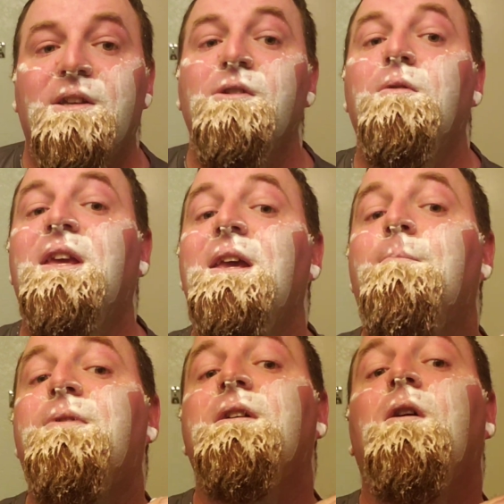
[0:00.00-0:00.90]
to
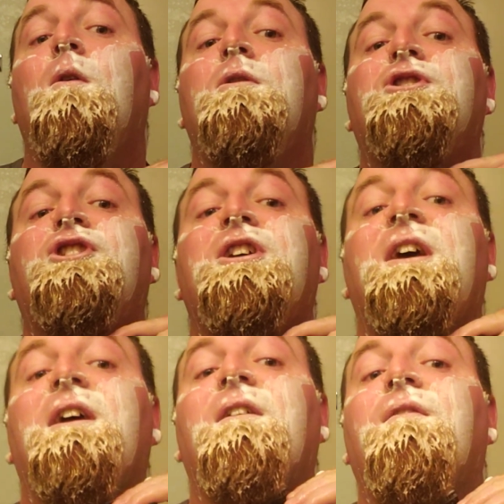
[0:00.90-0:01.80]
keep the whole
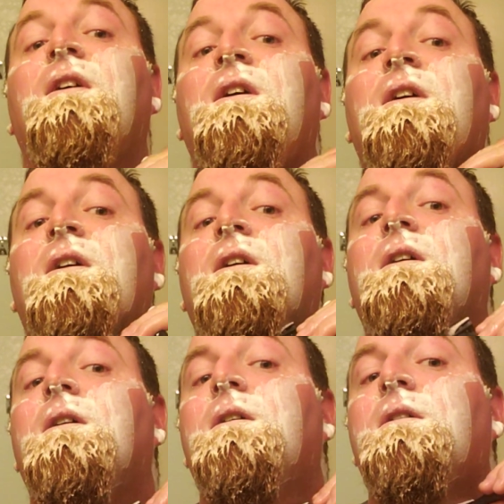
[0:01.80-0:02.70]
shave
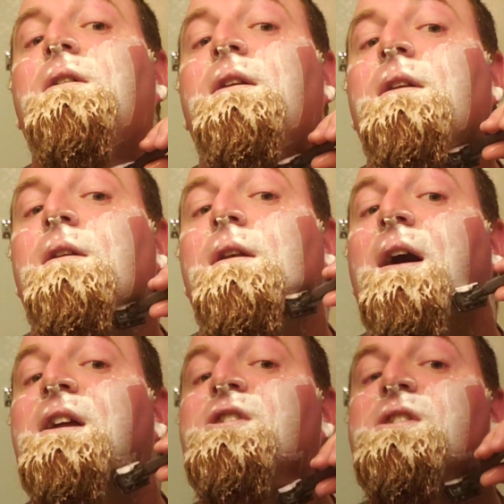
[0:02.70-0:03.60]

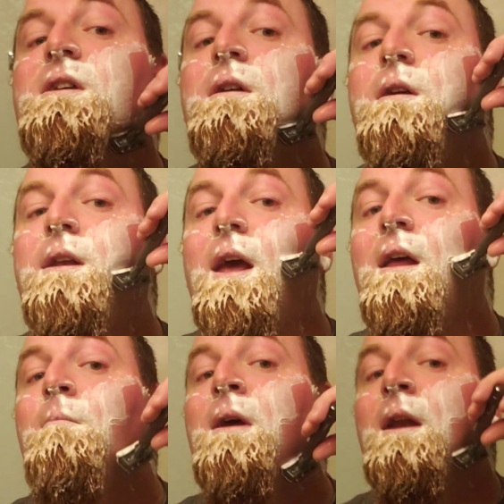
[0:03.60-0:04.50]
not just under
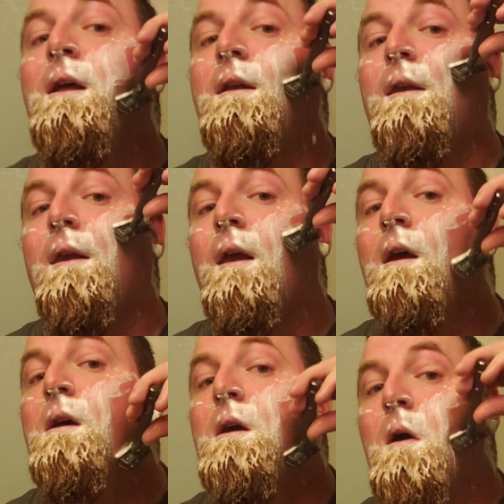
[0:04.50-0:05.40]
10 minutes,
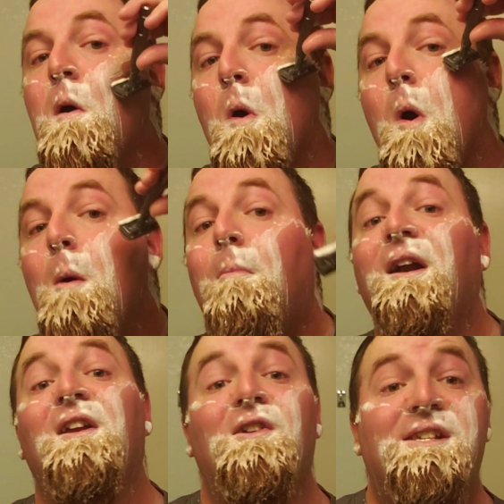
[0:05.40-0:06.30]
but
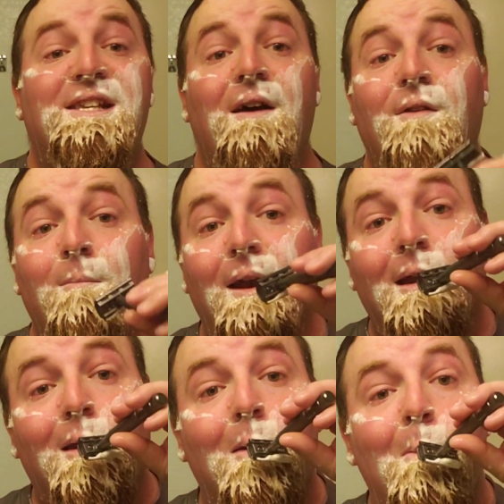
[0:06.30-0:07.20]
under 7
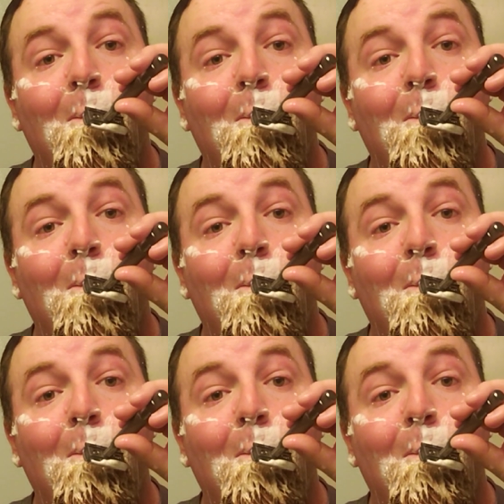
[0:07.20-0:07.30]
minutes.